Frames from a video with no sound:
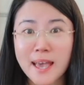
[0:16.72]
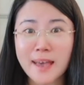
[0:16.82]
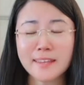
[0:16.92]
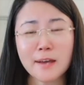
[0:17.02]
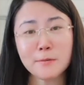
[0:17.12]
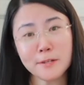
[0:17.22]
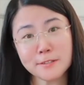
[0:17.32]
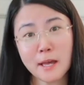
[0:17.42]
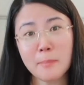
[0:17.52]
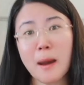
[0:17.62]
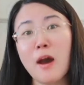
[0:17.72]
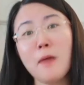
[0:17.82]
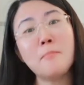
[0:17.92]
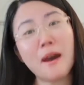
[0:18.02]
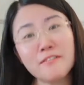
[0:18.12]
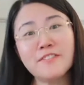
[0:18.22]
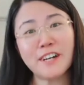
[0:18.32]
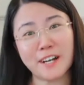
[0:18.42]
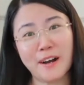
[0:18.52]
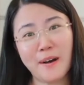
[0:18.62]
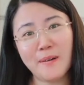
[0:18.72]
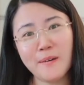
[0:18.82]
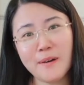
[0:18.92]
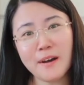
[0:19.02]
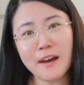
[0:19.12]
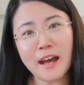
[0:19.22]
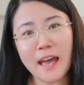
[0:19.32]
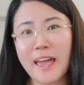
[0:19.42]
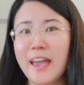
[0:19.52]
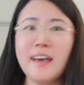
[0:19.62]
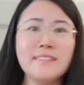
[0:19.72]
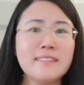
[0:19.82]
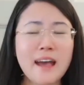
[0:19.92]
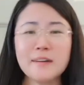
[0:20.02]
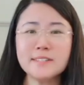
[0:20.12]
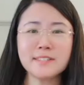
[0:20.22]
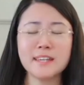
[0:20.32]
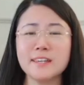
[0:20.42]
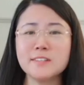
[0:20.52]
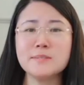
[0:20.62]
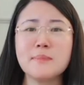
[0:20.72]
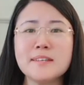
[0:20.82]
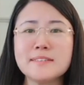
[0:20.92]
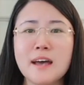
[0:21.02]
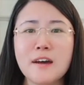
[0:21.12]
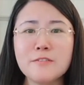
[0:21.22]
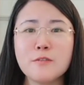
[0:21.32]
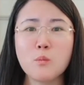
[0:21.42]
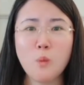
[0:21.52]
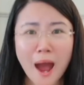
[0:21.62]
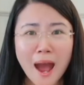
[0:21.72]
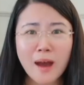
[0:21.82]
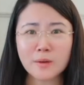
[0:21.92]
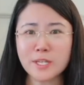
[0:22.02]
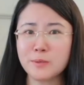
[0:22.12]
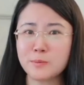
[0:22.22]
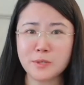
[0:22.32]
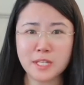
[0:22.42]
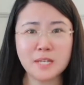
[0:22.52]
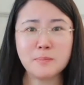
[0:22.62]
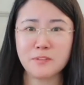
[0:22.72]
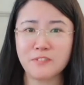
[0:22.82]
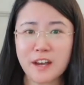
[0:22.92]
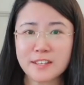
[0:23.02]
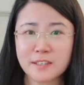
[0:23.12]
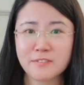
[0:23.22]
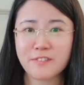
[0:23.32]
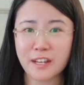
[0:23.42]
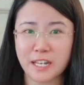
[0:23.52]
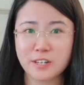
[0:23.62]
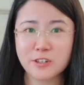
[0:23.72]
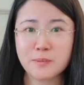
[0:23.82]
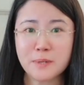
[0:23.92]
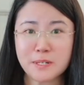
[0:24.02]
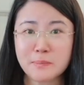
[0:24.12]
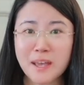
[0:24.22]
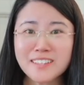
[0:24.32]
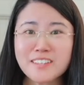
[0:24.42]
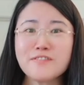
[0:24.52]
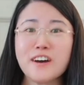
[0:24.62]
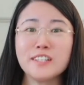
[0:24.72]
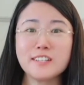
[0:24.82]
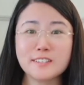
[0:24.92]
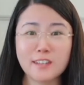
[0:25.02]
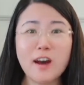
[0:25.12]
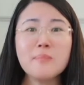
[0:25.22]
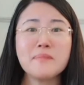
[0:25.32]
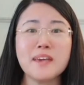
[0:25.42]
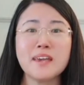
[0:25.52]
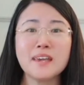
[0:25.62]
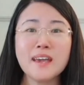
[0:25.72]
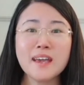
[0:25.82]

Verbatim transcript: And that was about a month ago. And I was thinking to myself, wow, he really provides some financial perspective on this topic.